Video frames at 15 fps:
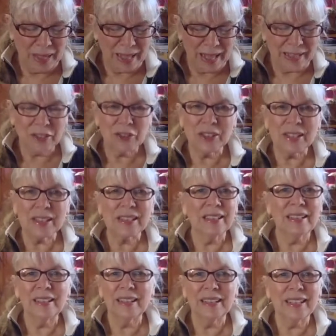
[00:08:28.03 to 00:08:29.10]
that's just
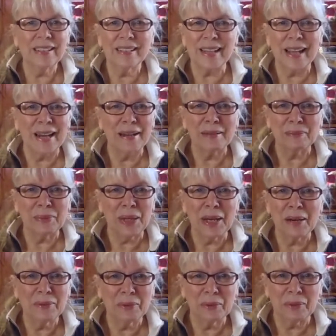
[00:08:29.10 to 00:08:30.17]
Lily
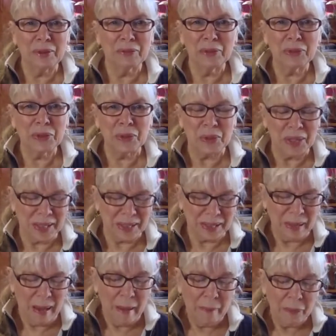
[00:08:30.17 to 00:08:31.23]
playing with one of her toys,
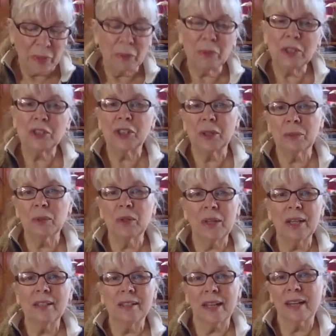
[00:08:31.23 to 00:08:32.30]
which she will
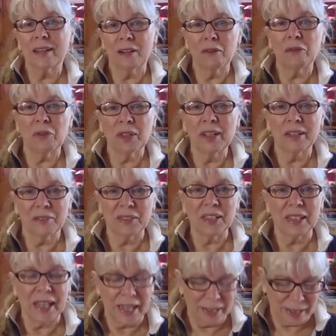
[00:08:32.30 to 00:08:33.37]
then take over and give to
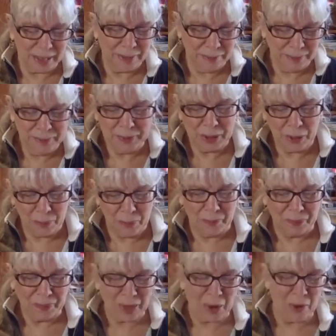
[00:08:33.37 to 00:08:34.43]
Daisy. So,
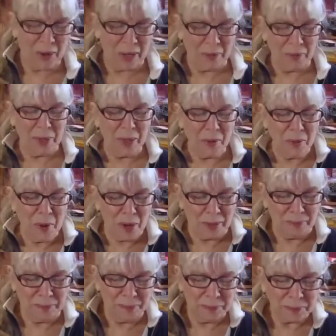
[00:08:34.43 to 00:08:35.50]
all right, we go on.
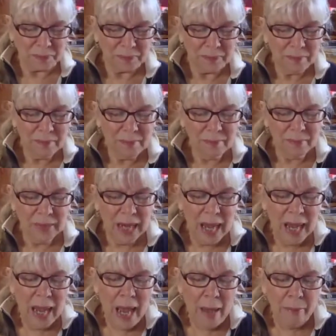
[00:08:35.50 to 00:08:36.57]

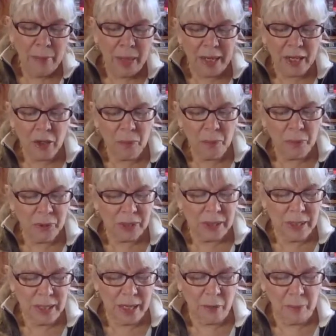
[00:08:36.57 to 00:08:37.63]
Medical
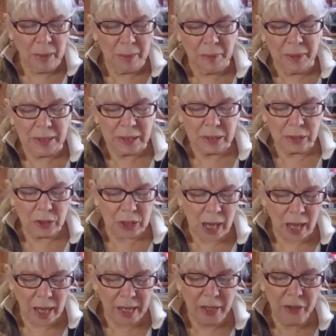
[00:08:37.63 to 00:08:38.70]
personnel may be
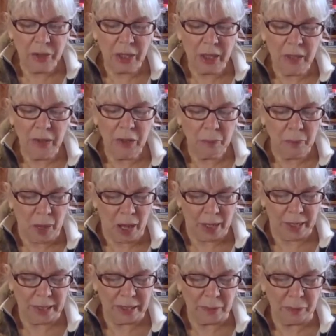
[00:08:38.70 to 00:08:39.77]
tired in their
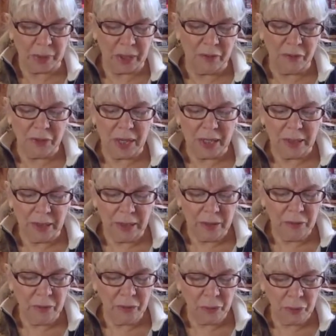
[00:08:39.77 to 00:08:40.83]
bodies, but if they
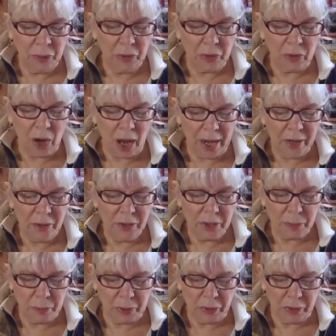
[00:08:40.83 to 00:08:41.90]
live through their higher
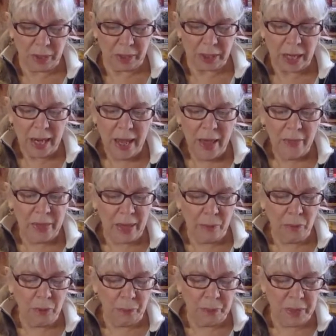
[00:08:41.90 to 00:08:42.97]
spirit, they
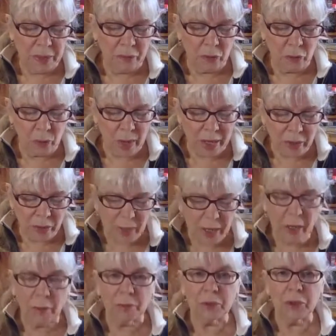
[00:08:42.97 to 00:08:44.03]
will be a greater
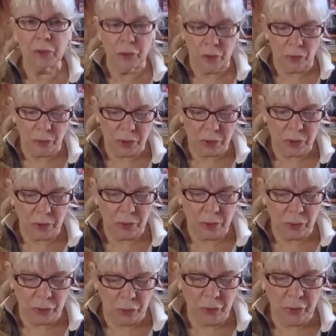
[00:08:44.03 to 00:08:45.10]
help
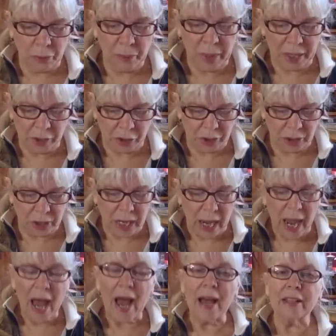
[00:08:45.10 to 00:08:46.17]
to their patients,
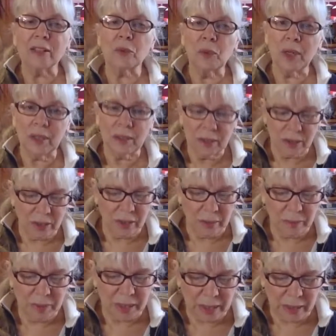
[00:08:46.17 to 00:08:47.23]
as well as to
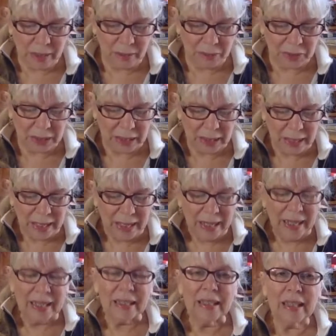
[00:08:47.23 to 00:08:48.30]
themselves.
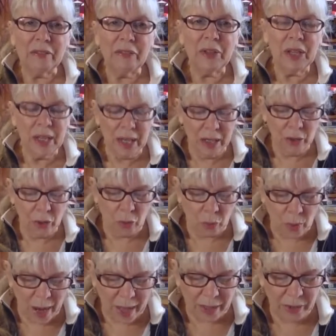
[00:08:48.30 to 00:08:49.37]
Living in
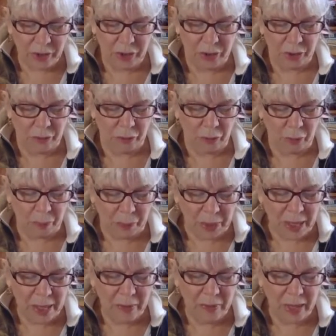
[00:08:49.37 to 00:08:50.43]
gratitude for
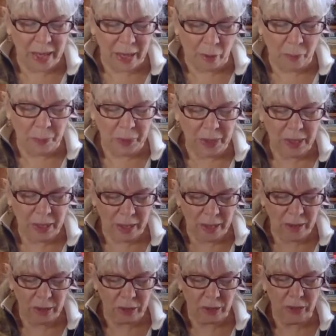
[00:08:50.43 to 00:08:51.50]
being the helping
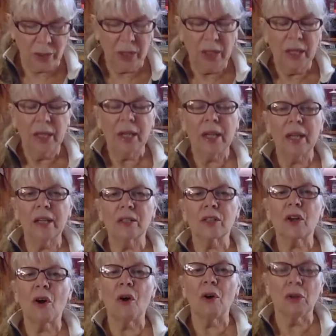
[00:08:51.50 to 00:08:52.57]
healer is
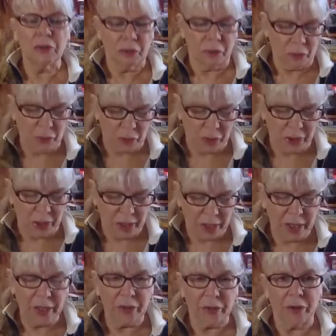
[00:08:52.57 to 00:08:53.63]
called for
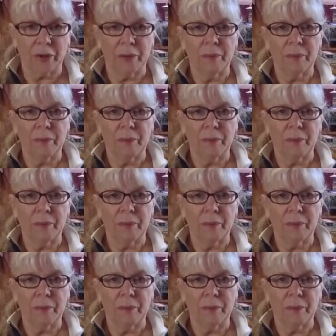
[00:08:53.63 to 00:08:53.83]
here.